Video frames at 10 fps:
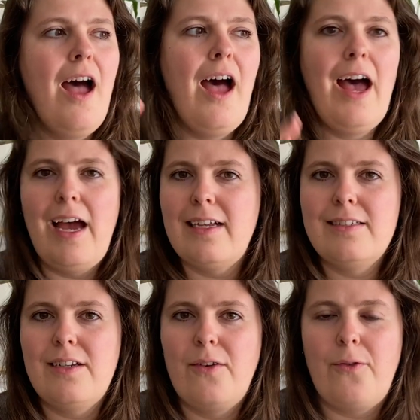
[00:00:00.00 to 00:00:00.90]

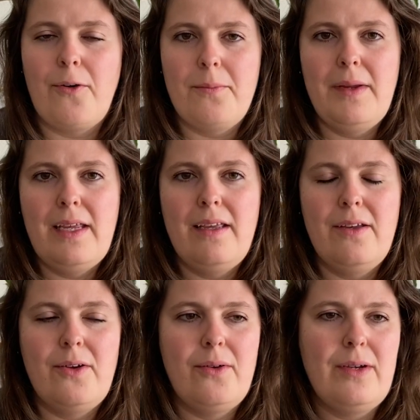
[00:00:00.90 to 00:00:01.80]
And for me,
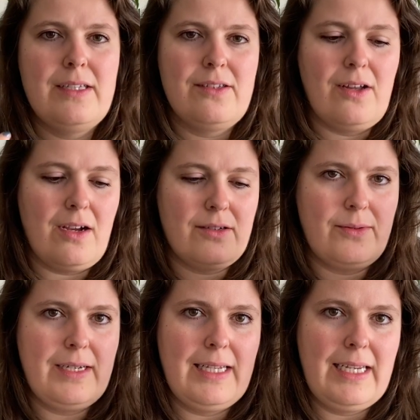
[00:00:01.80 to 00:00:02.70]
who is not
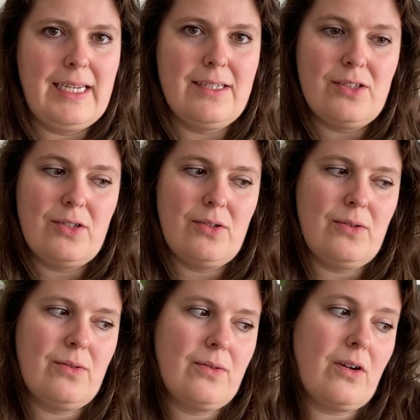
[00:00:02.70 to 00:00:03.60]
really
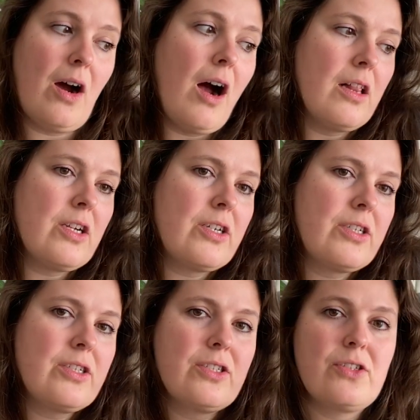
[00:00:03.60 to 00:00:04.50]
into
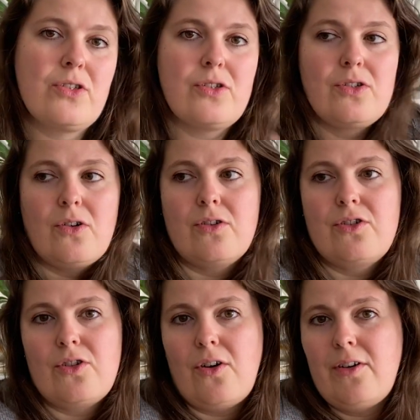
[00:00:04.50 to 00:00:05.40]
colors or
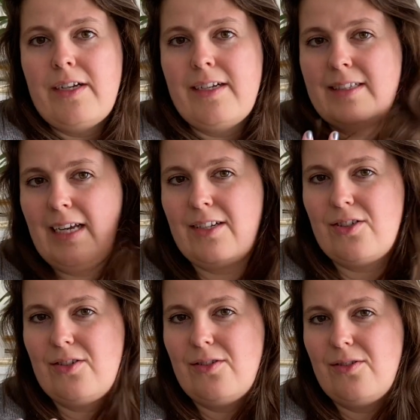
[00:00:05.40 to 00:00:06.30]
drawing
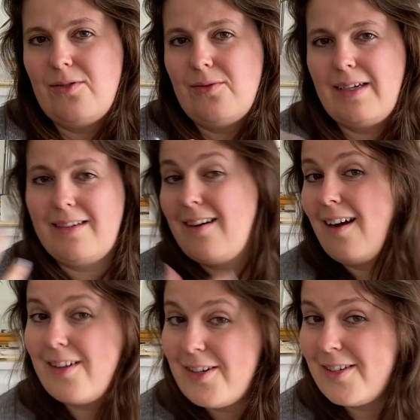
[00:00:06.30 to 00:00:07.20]
attention with
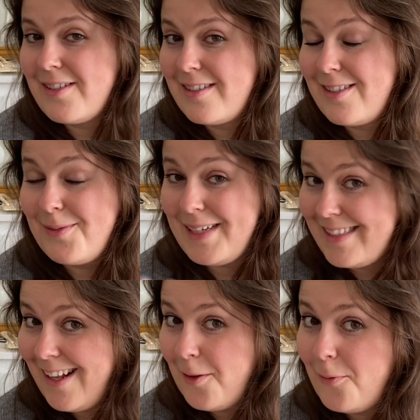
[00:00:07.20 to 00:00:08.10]
colors to
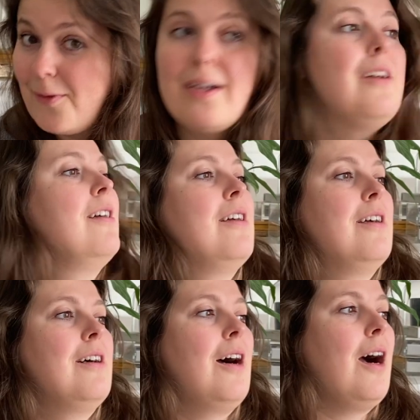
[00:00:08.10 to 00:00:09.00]
myself,
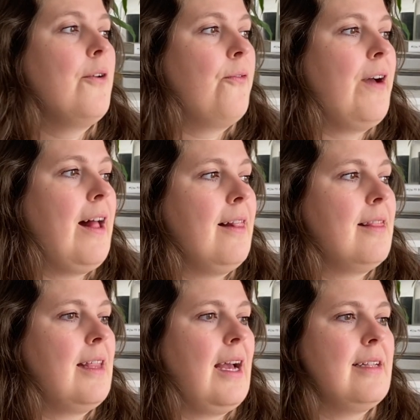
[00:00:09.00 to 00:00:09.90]
I
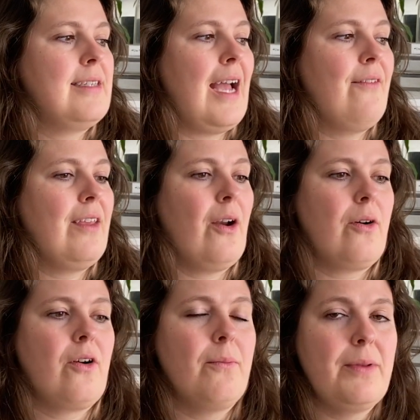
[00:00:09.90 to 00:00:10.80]
felt that having a
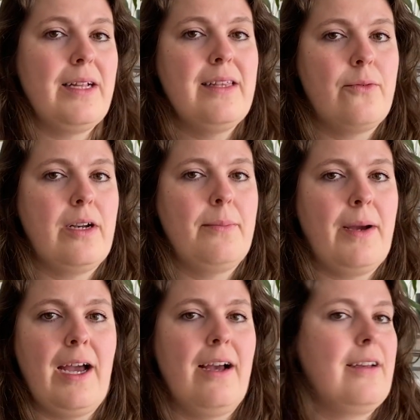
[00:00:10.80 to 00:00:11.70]
completely red
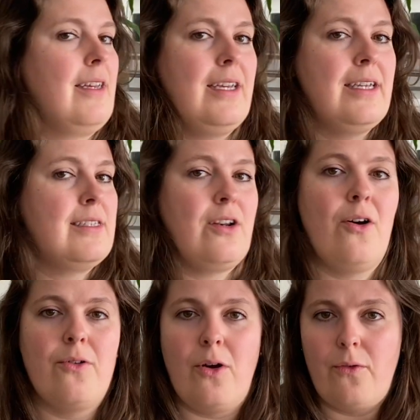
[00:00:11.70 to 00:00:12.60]
bag is a
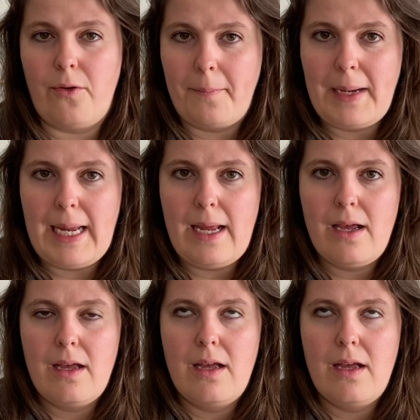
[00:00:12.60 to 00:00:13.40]
no-no for me.